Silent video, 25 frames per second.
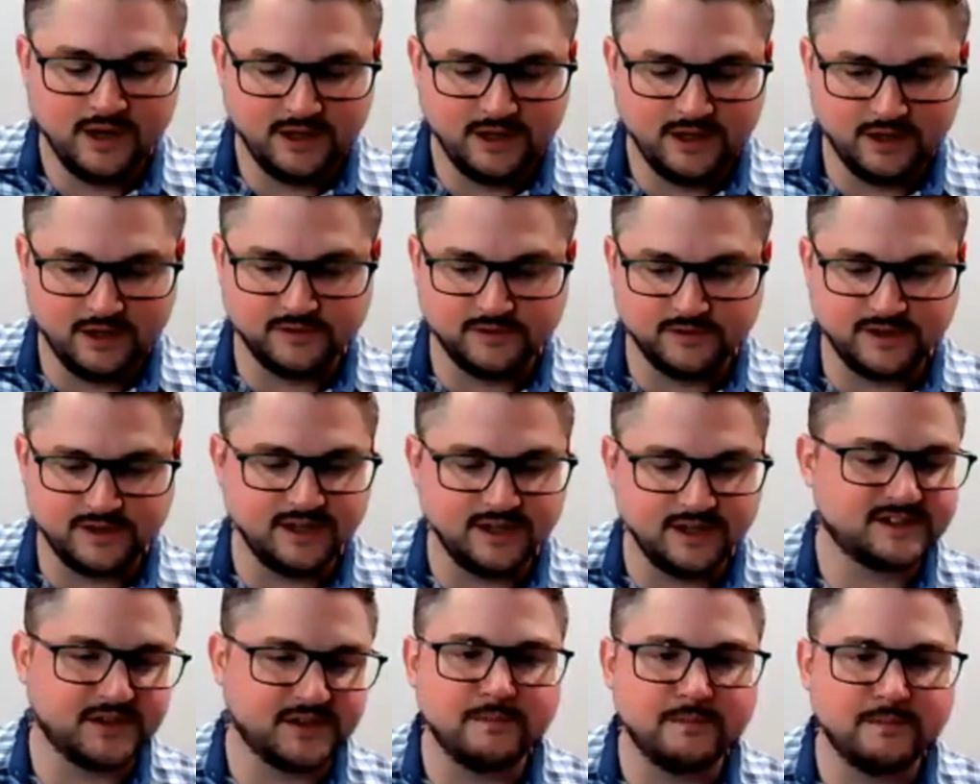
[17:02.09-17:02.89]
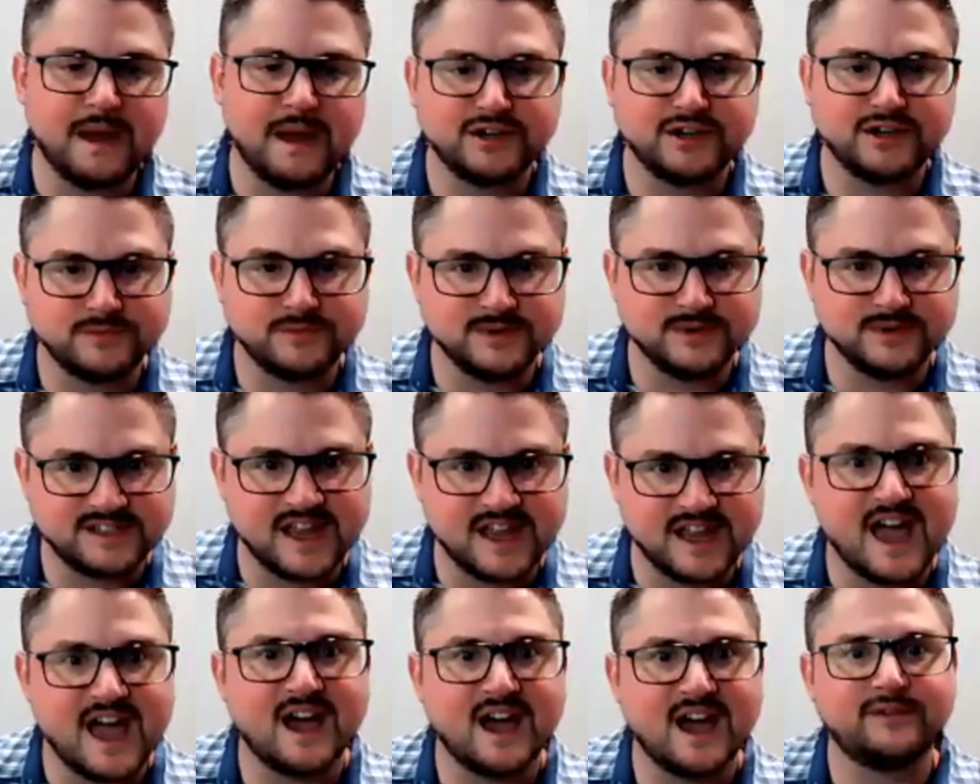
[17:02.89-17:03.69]
data center management
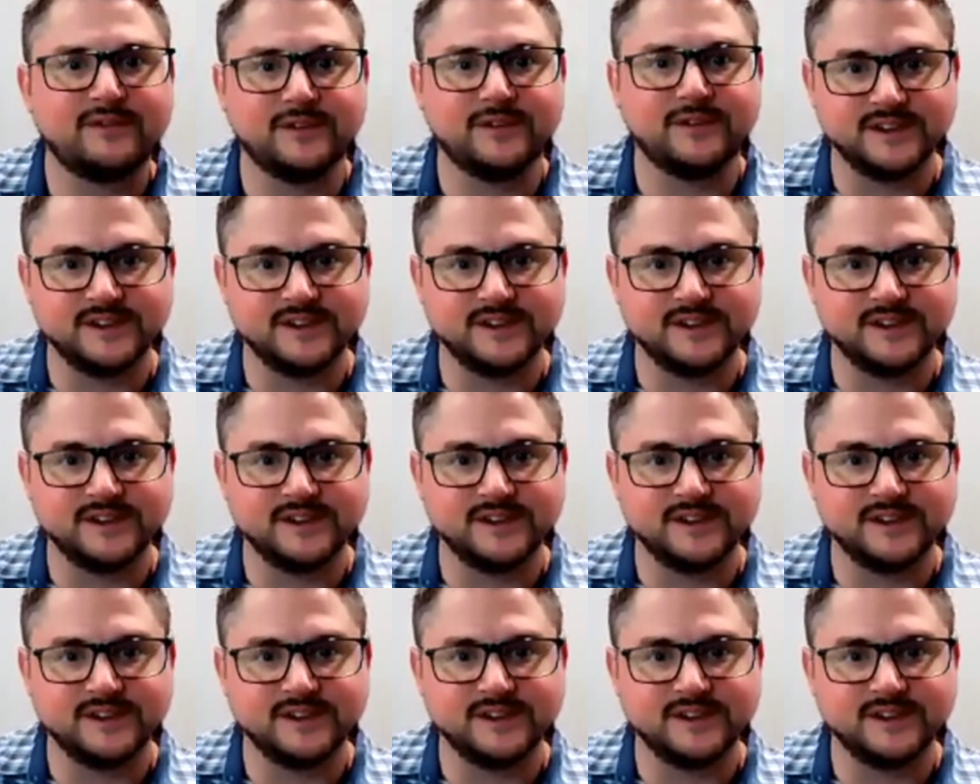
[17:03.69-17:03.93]
staff